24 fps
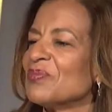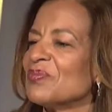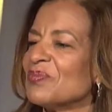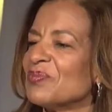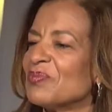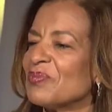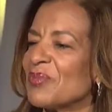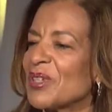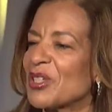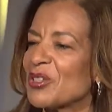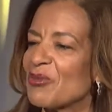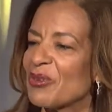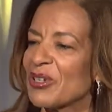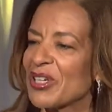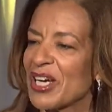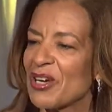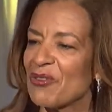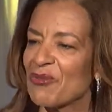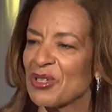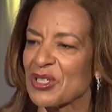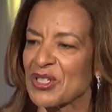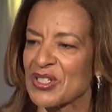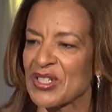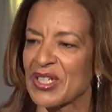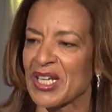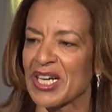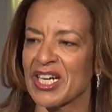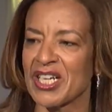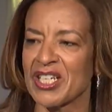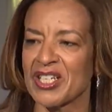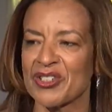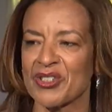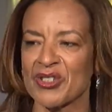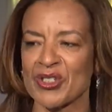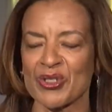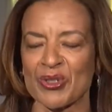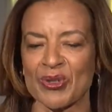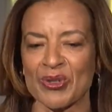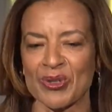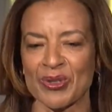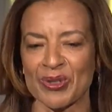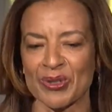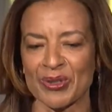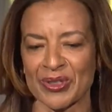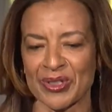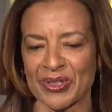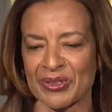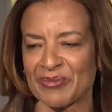But when I was 9 years
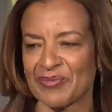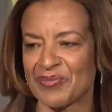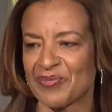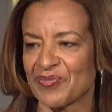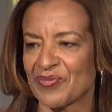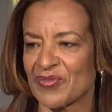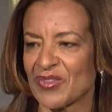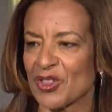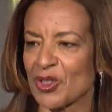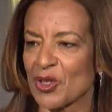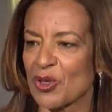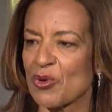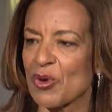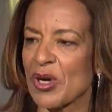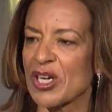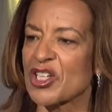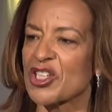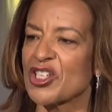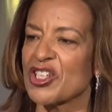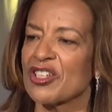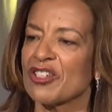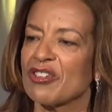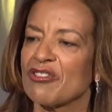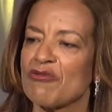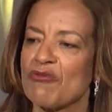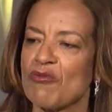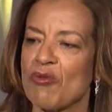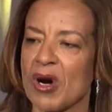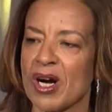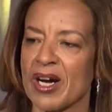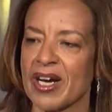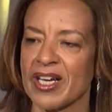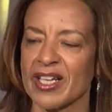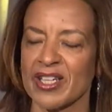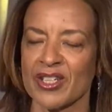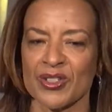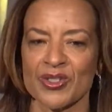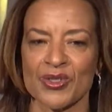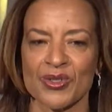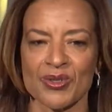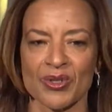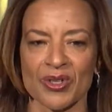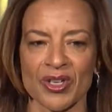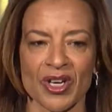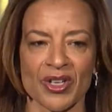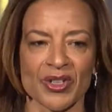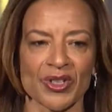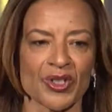old, the question of why took
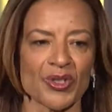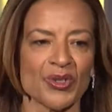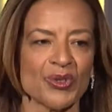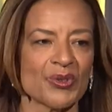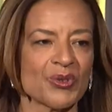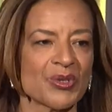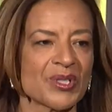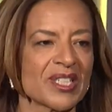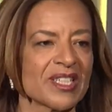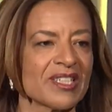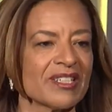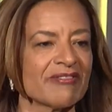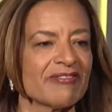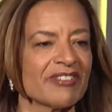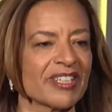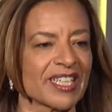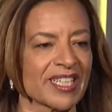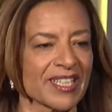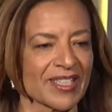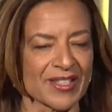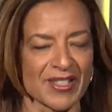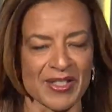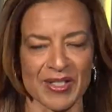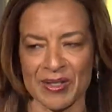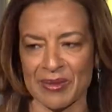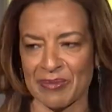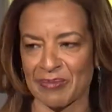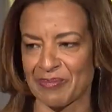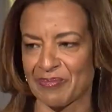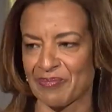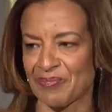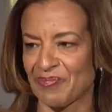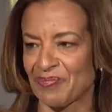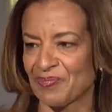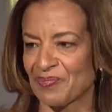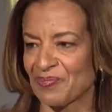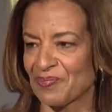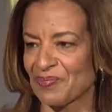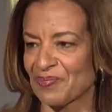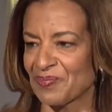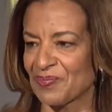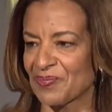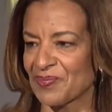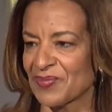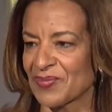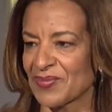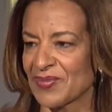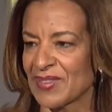on a new significance.
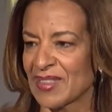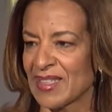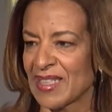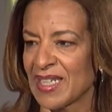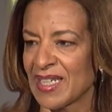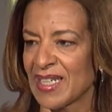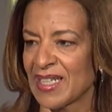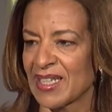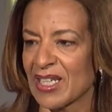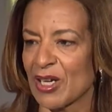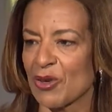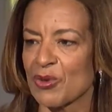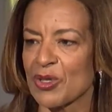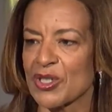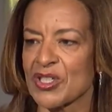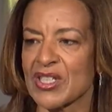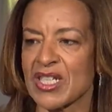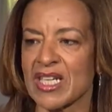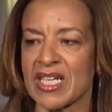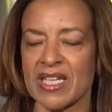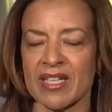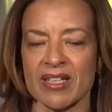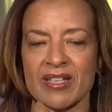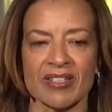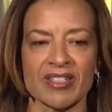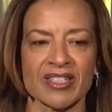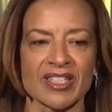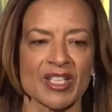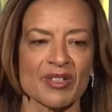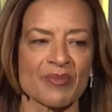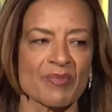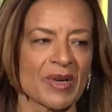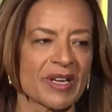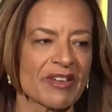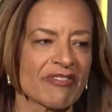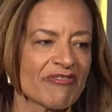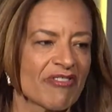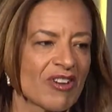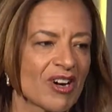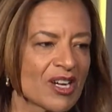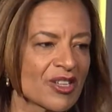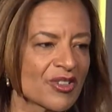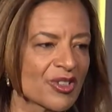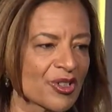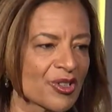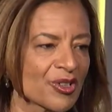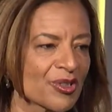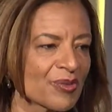That was the year that my
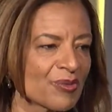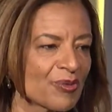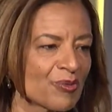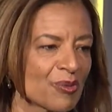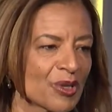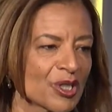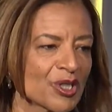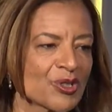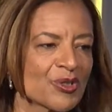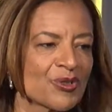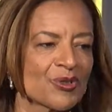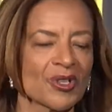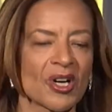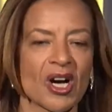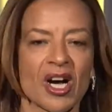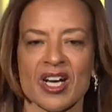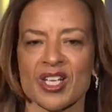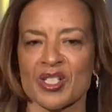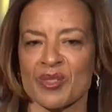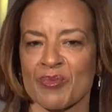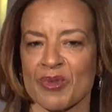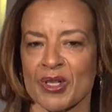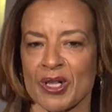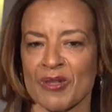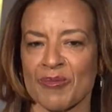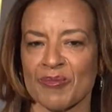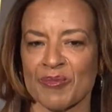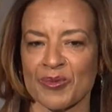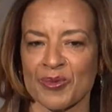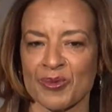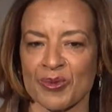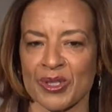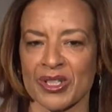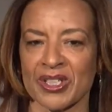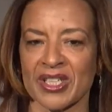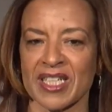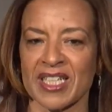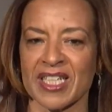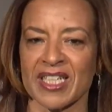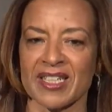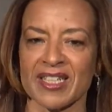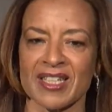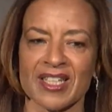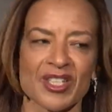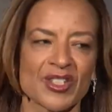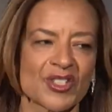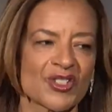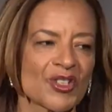father went to the hospital with a
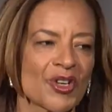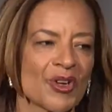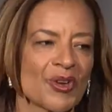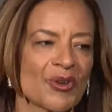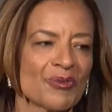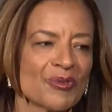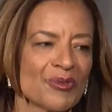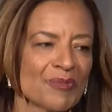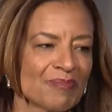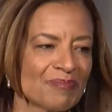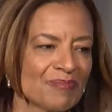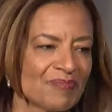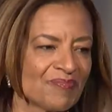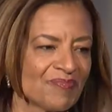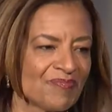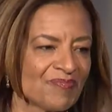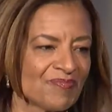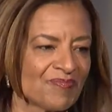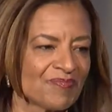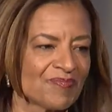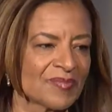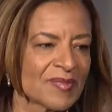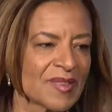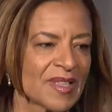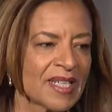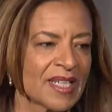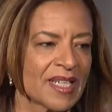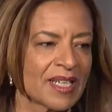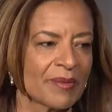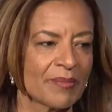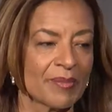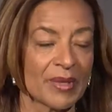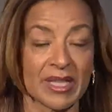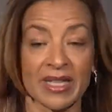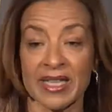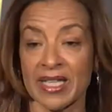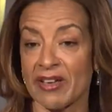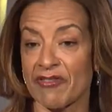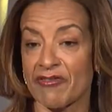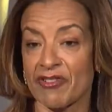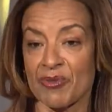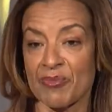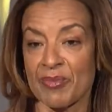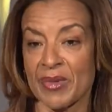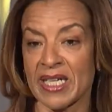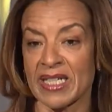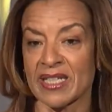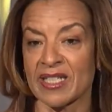kidney stone, but never
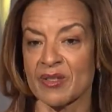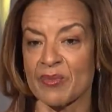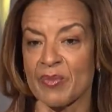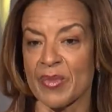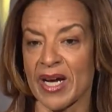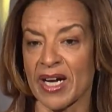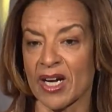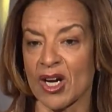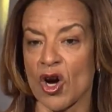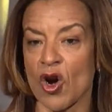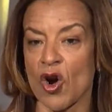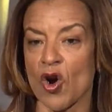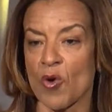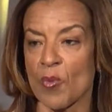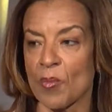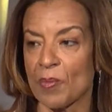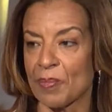made it back home.